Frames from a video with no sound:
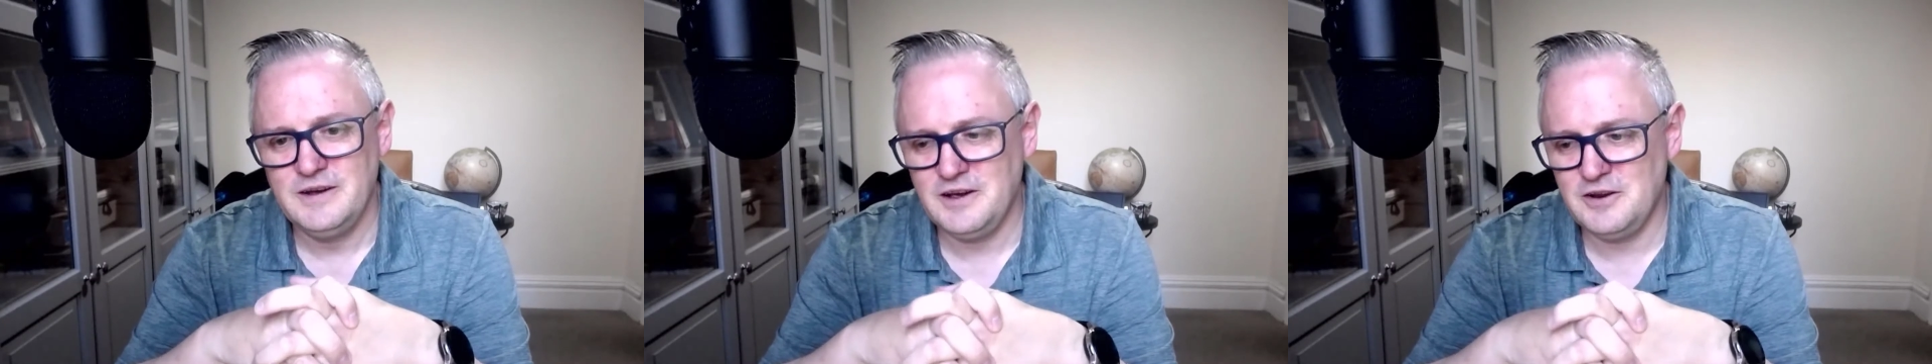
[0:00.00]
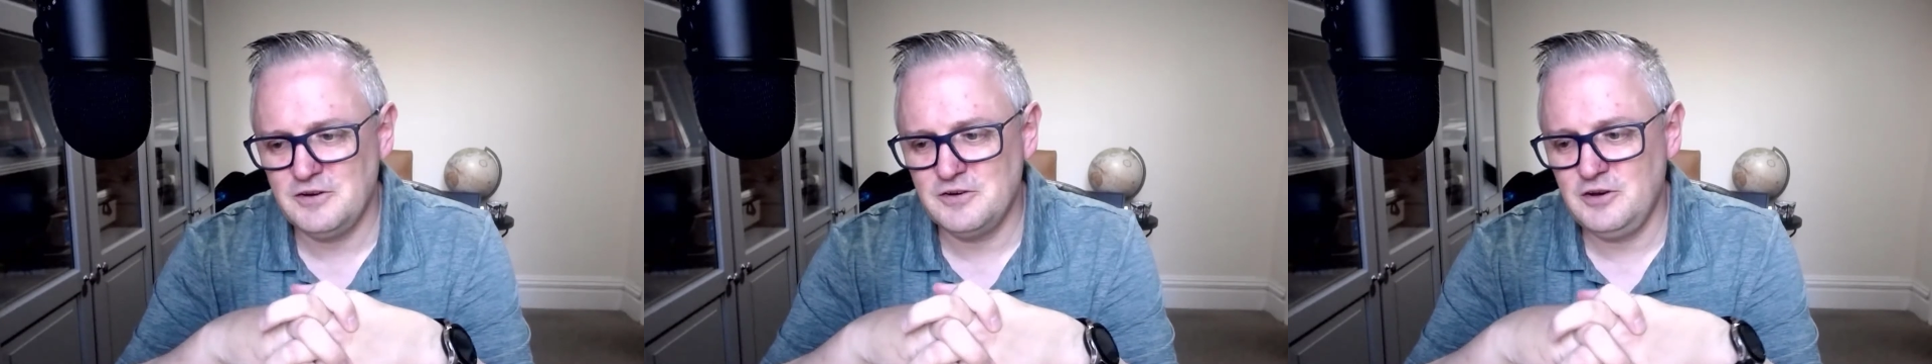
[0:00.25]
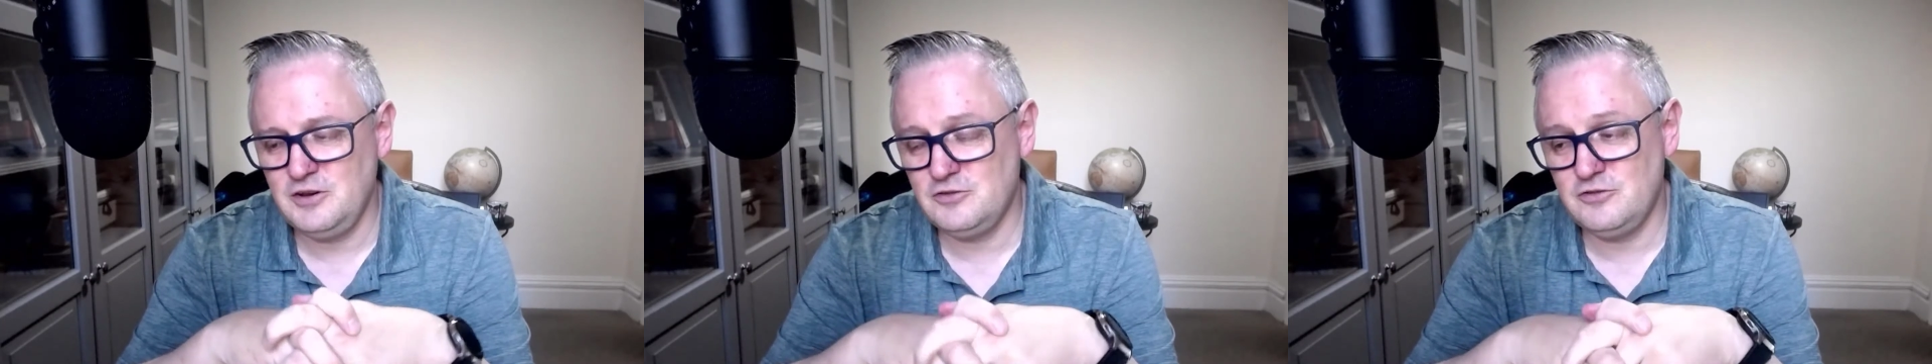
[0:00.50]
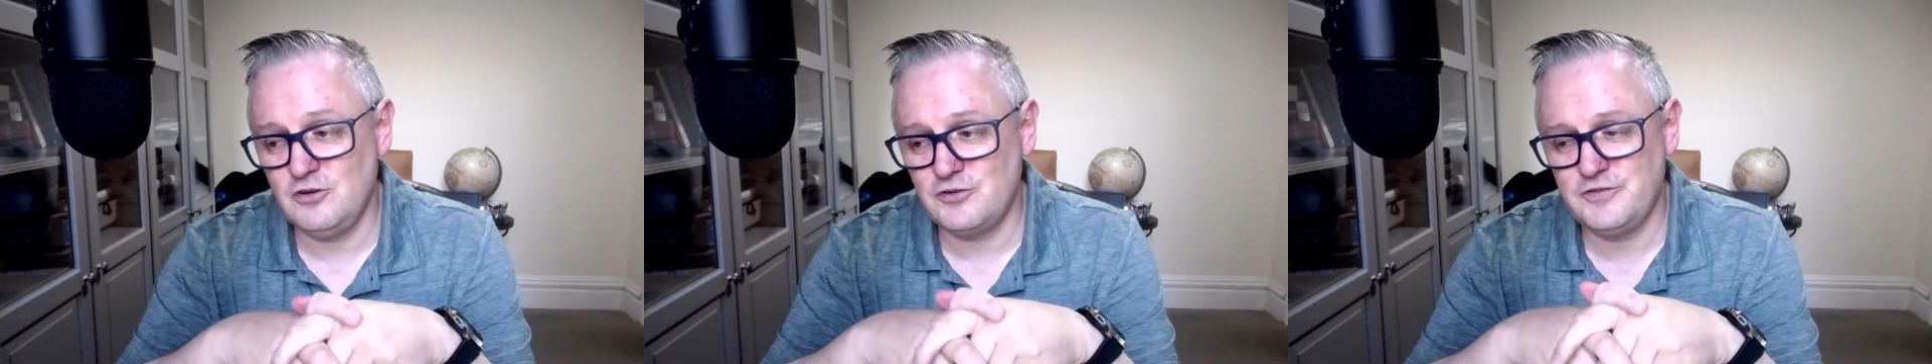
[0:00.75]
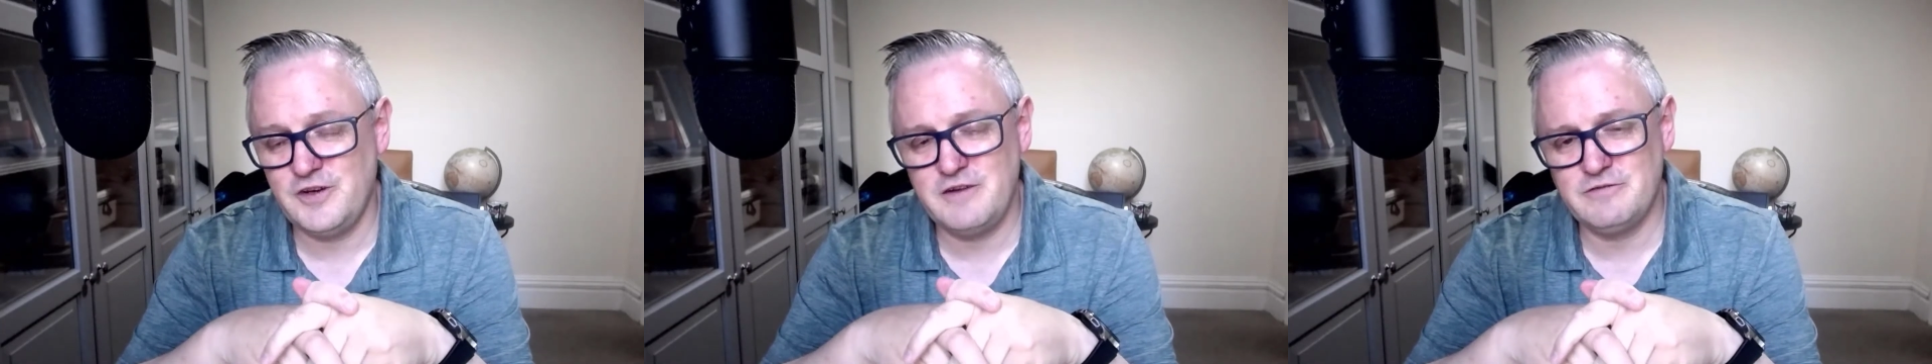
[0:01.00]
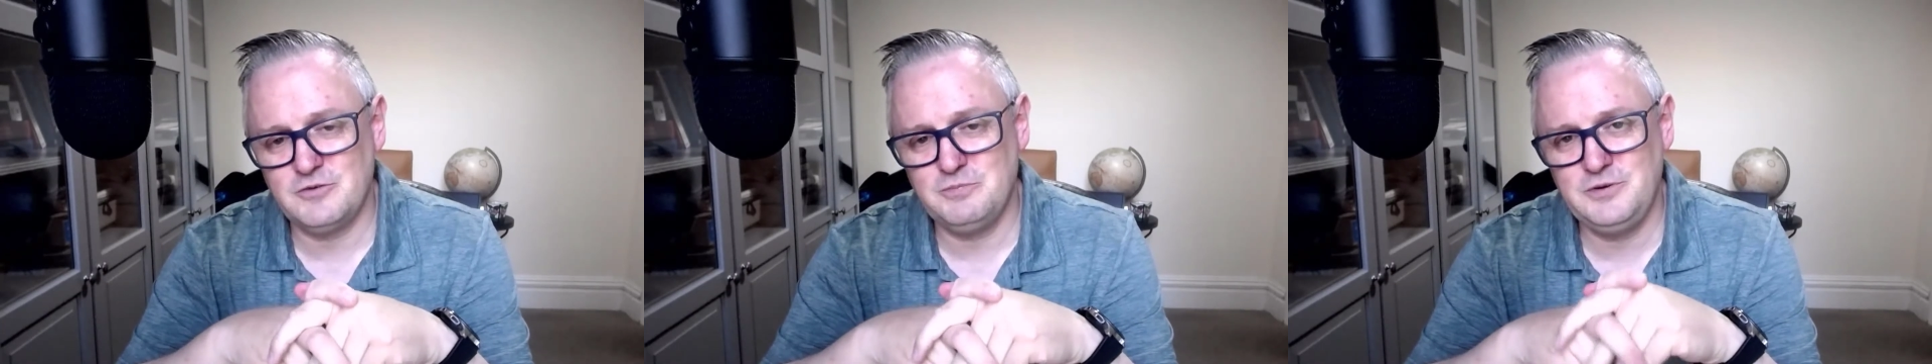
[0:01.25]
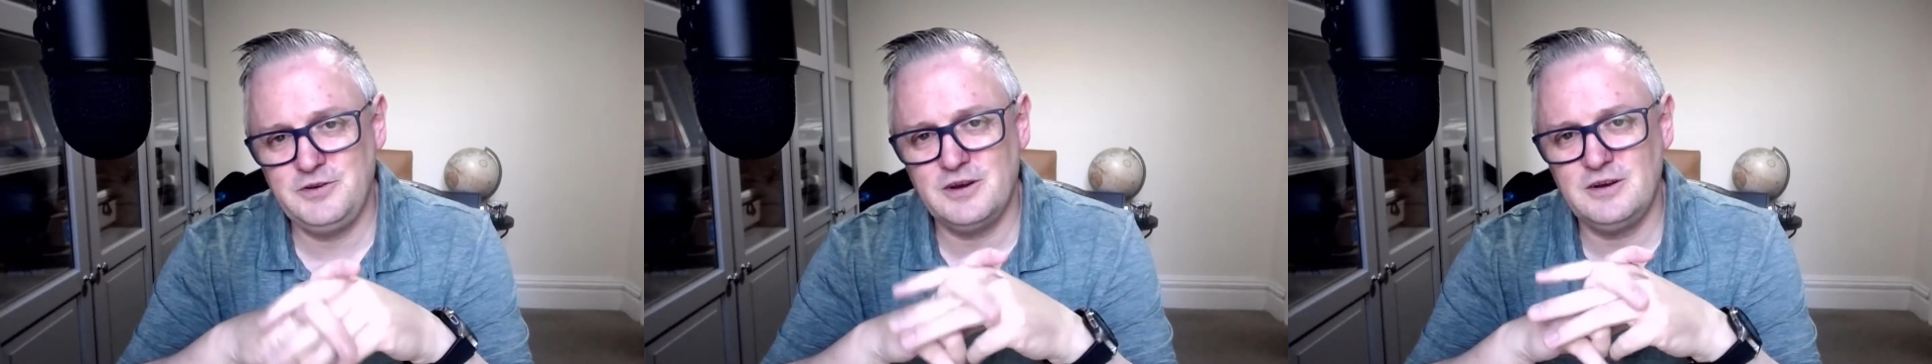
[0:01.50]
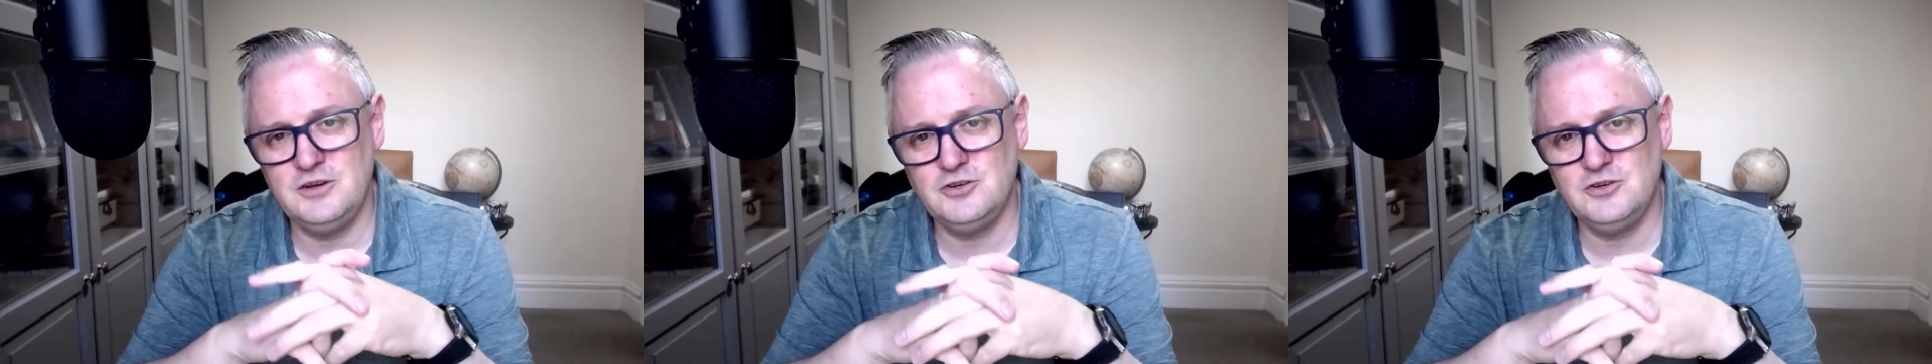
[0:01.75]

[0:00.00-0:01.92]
And I mean, he's lost favour, particularly